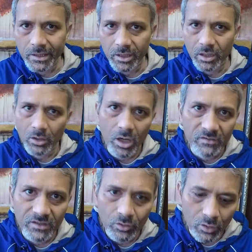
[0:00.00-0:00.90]
the
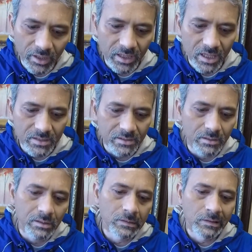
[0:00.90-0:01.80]
closet
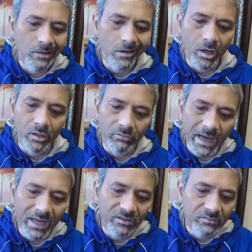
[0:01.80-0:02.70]
organizer uh,
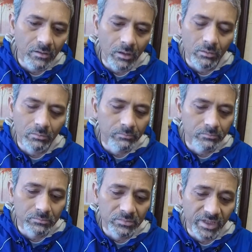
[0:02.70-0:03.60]
racks or
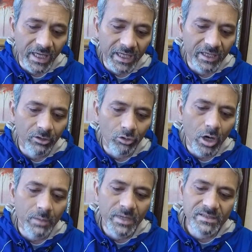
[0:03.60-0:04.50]
the hanging
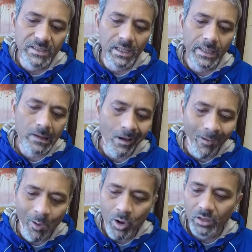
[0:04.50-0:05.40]
rod basically.
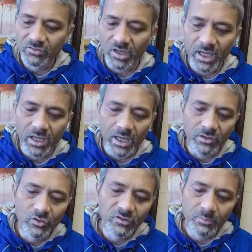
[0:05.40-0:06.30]
So I, I
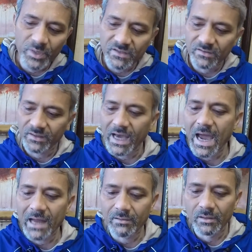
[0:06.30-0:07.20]
use a piece of
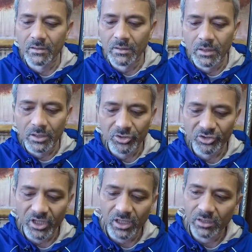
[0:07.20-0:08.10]
that
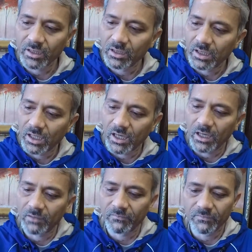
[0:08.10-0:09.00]
drilled
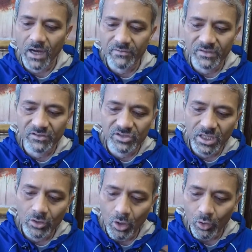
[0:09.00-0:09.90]
uh,
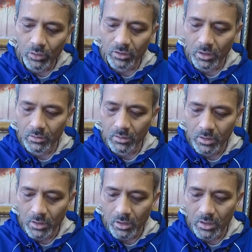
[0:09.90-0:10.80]
516 hole on,
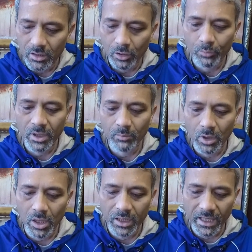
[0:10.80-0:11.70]
on the aluminum
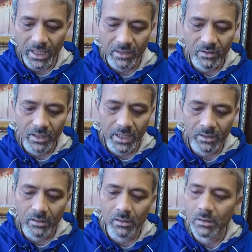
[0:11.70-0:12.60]
block and the
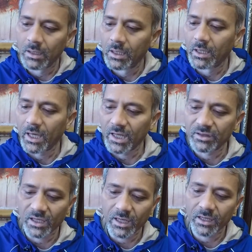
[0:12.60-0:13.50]
handle
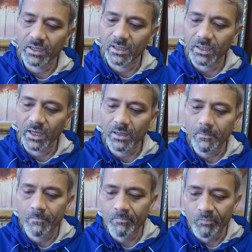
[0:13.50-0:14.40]
and threaded it
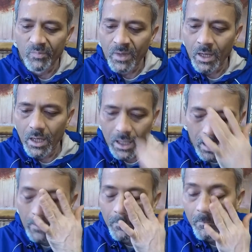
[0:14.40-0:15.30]
in.
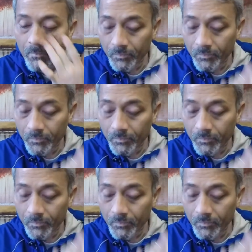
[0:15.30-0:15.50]
Um,